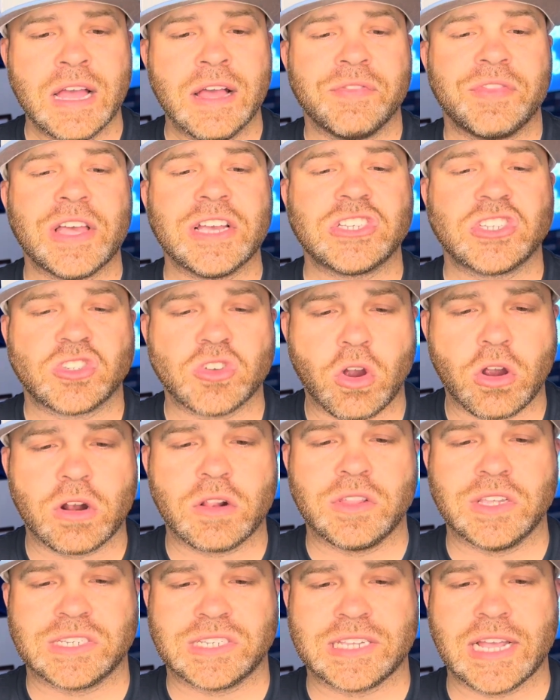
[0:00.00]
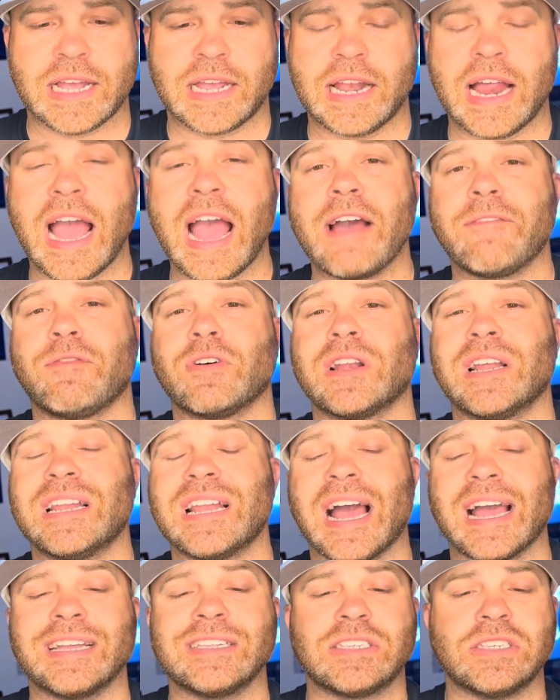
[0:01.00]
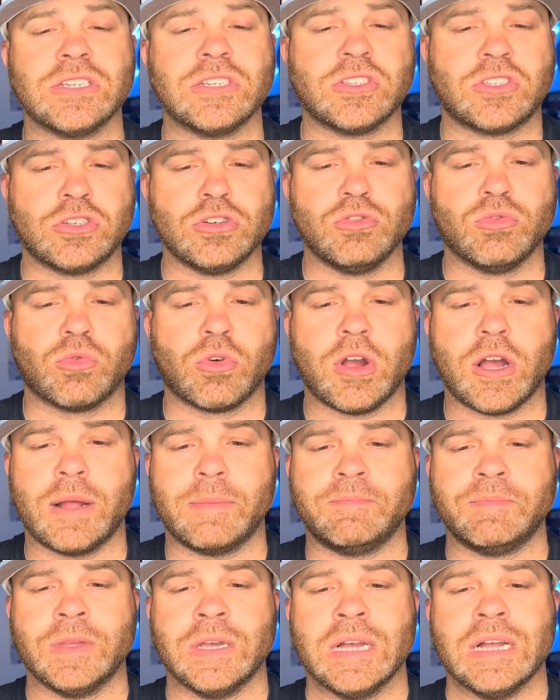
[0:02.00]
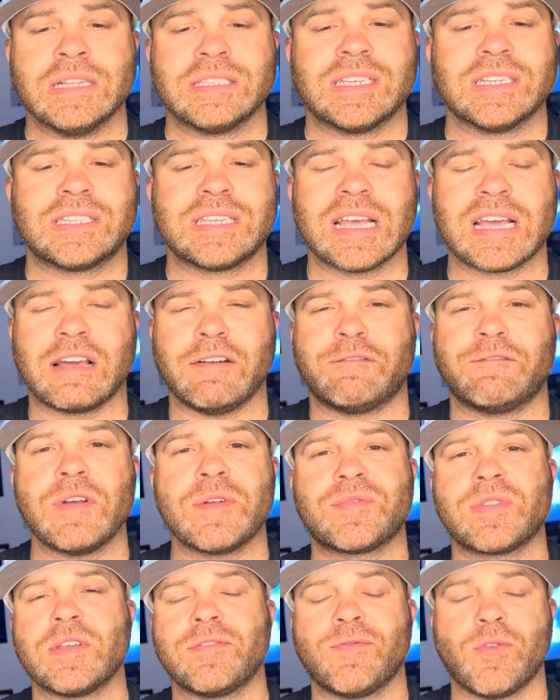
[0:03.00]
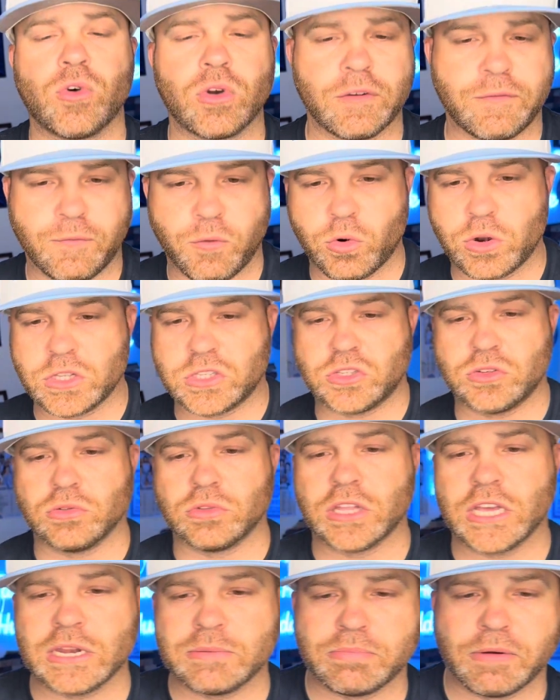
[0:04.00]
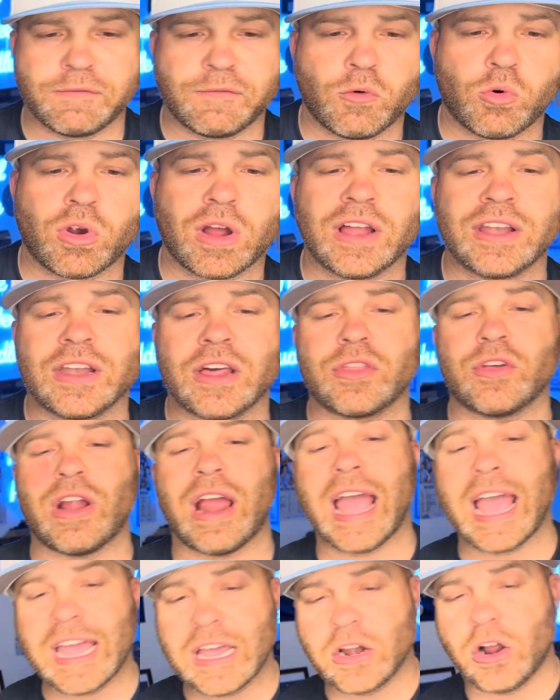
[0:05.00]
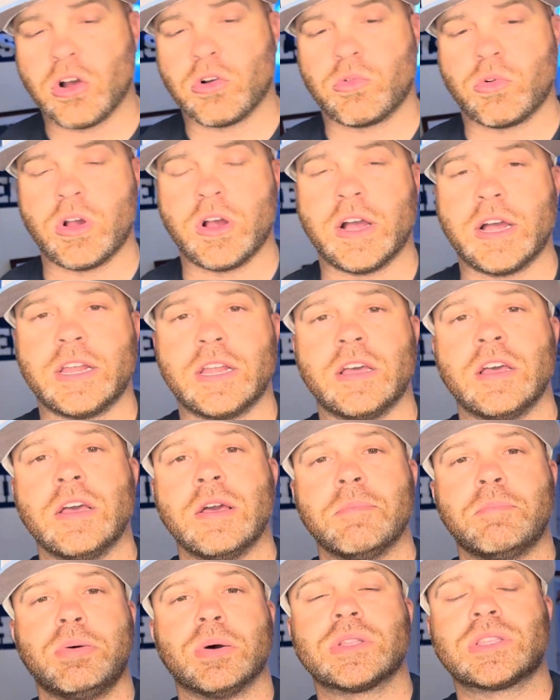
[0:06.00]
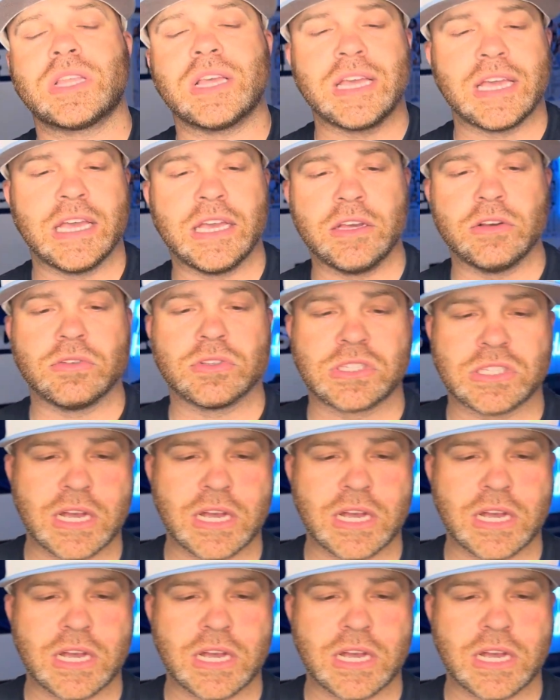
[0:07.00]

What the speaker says: They started the second half on a 19-2 run to take a 54-42 lead before another 8-0 run put the Heels